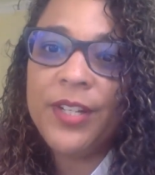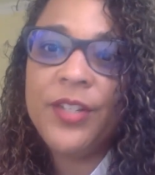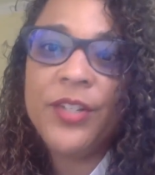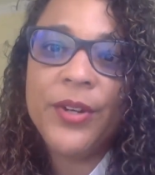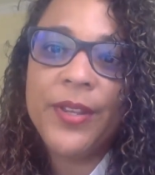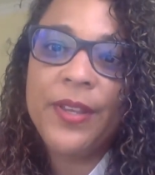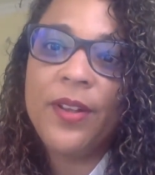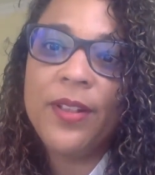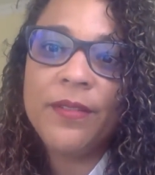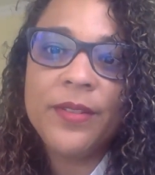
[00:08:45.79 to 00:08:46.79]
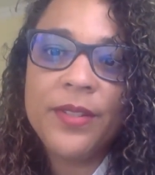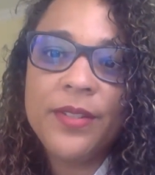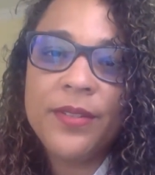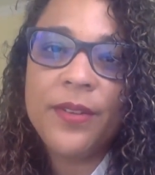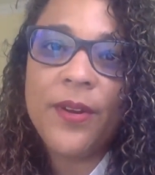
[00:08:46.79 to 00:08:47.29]
and ensuring that
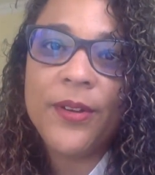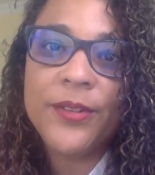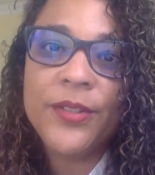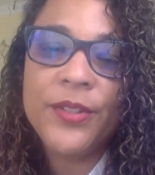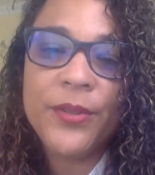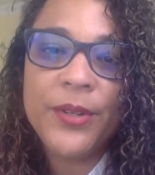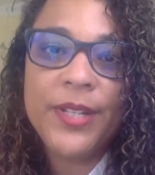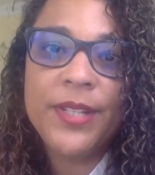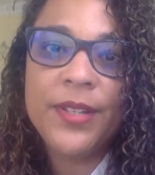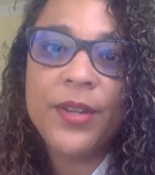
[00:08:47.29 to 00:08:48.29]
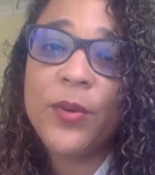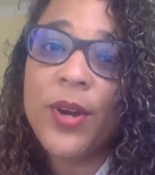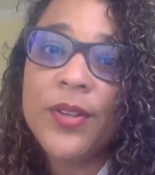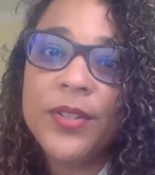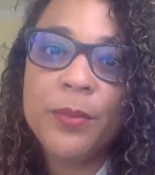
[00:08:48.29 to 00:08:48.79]
all students
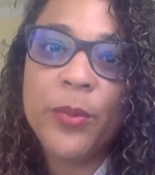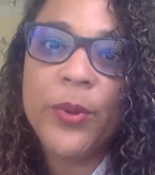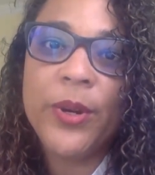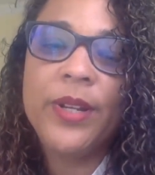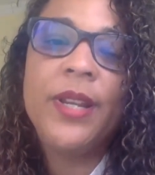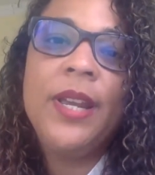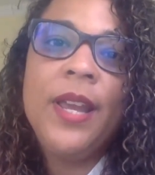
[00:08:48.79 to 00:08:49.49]
across the board,